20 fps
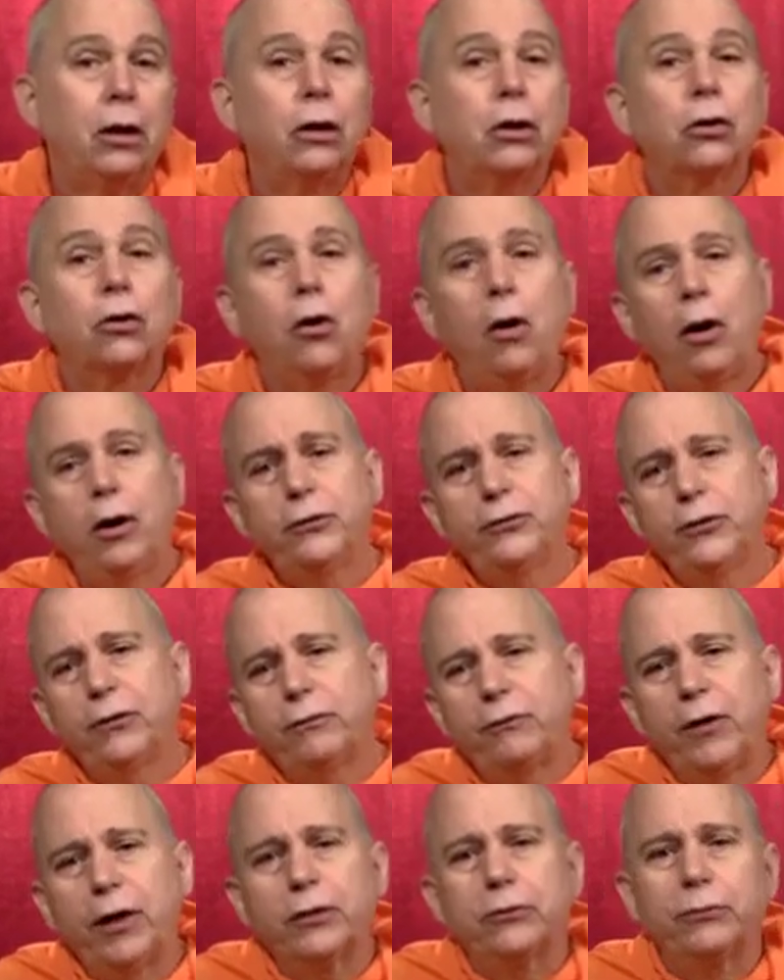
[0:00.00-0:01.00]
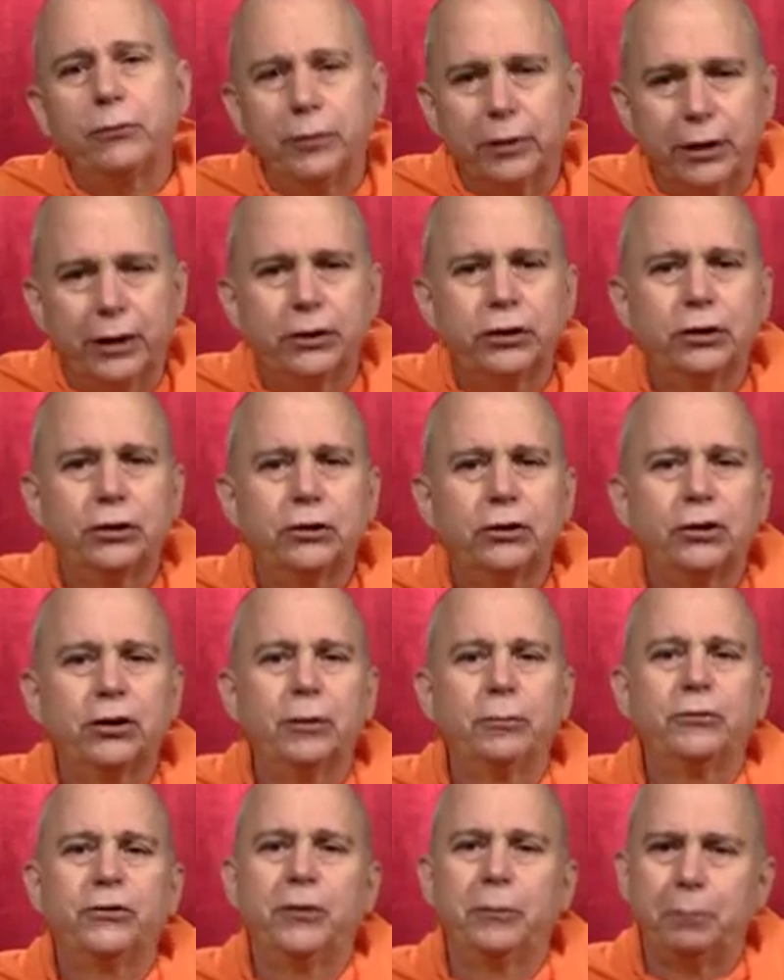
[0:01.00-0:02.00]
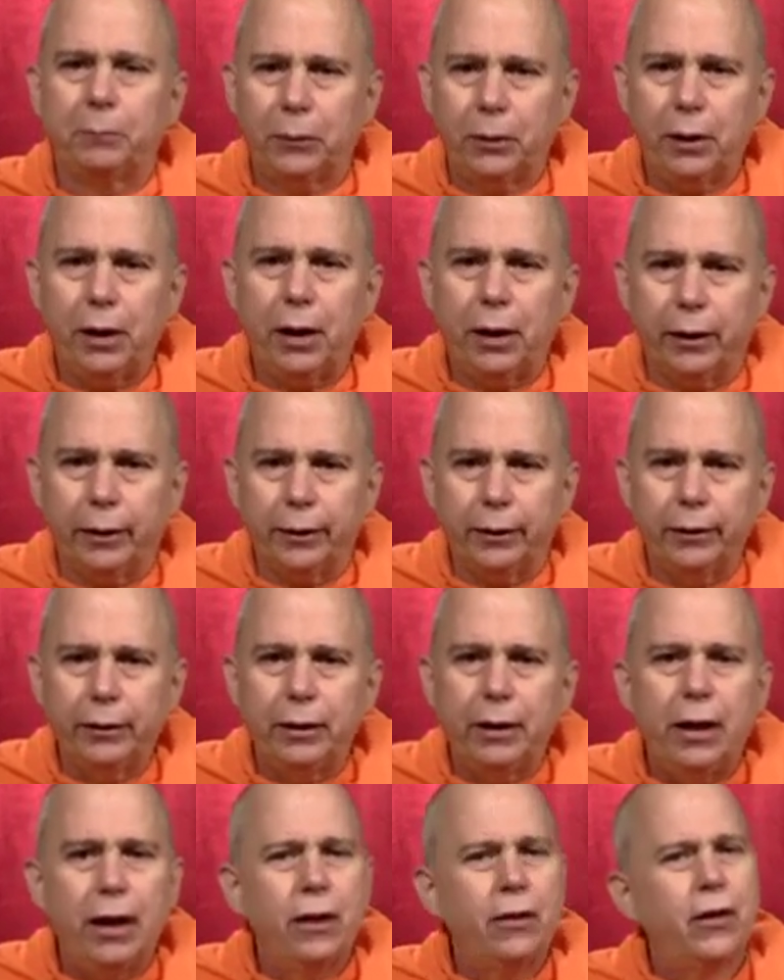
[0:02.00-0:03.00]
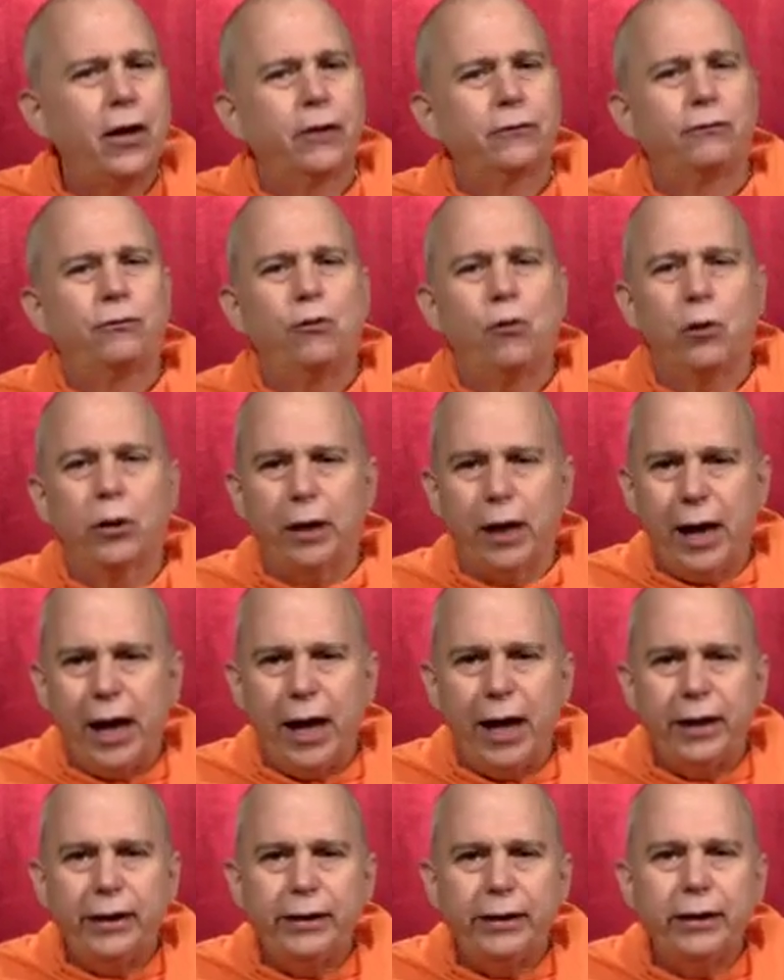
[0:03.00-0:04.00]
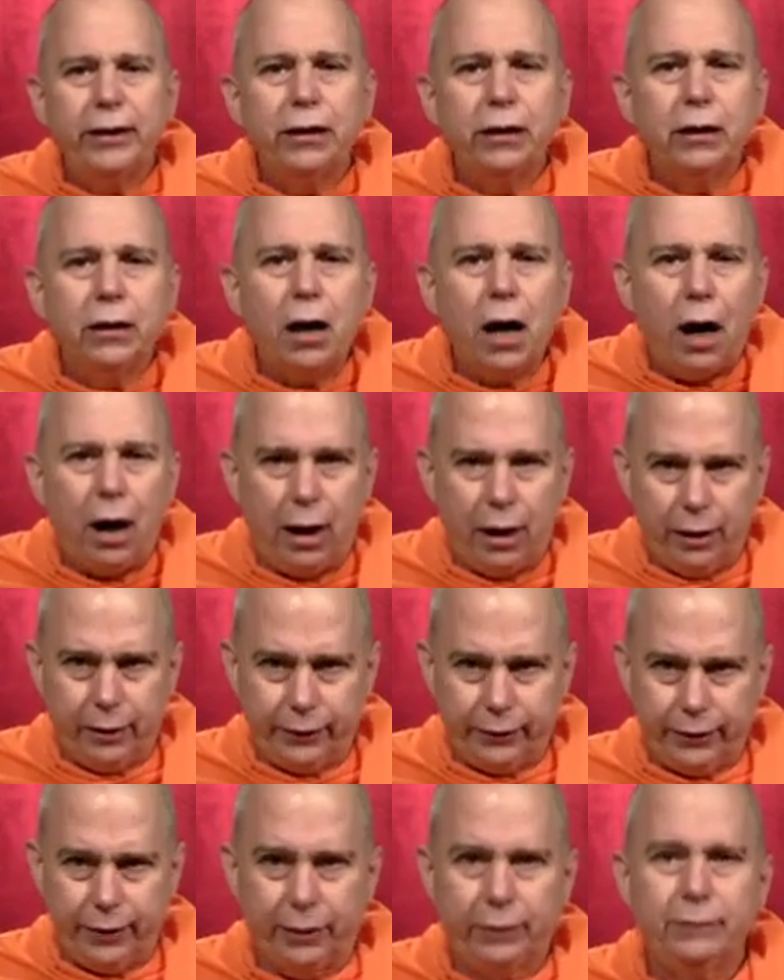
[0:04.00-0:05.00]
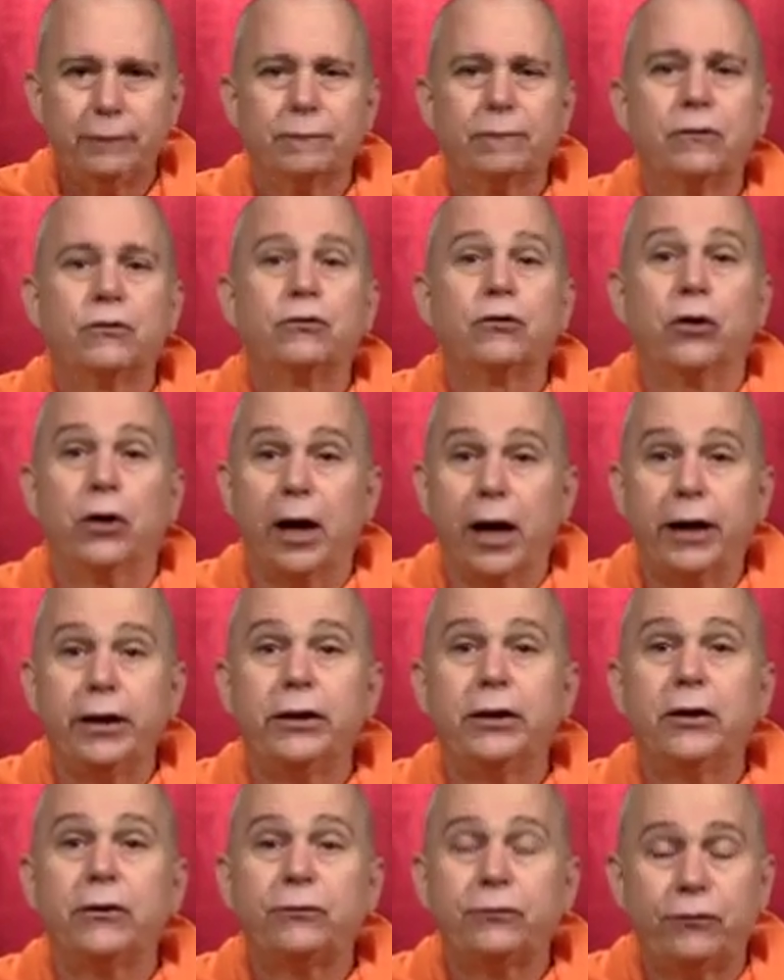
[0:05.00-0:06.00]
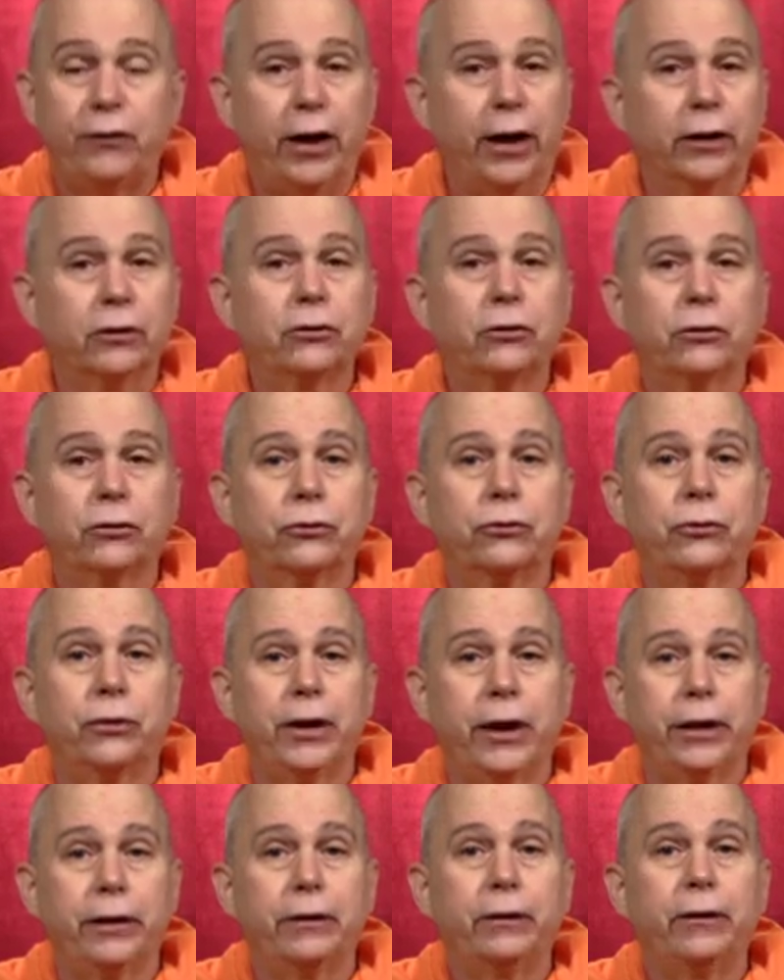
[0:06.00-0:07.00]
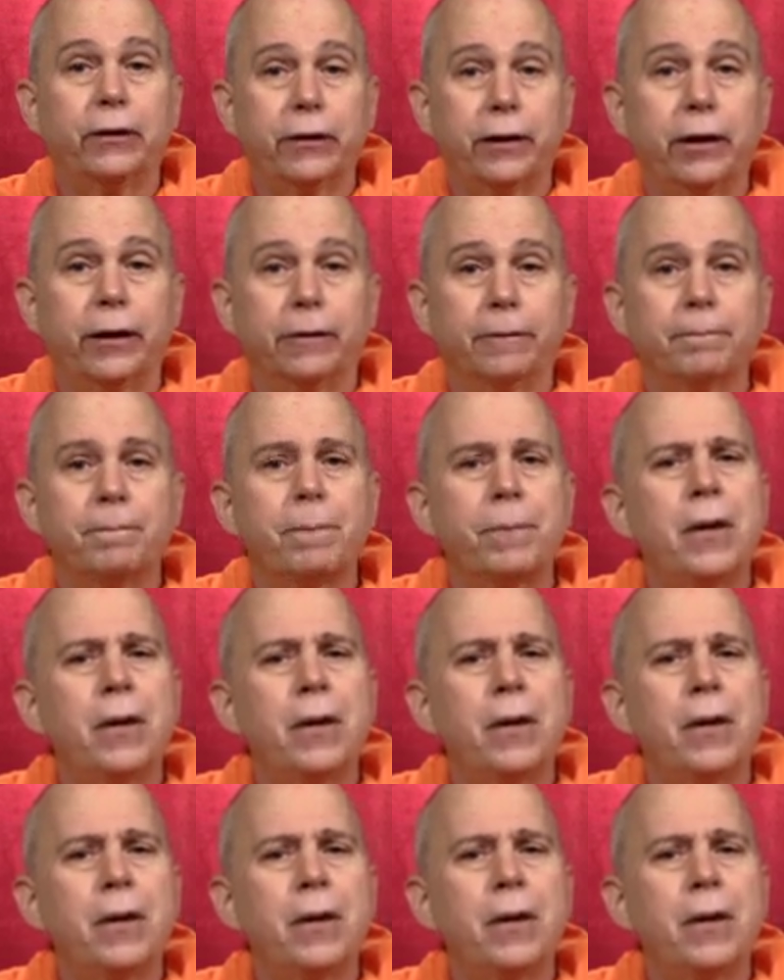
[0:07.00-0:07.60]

Cause-effect relationships imply that for any karya, for any effect or created thing,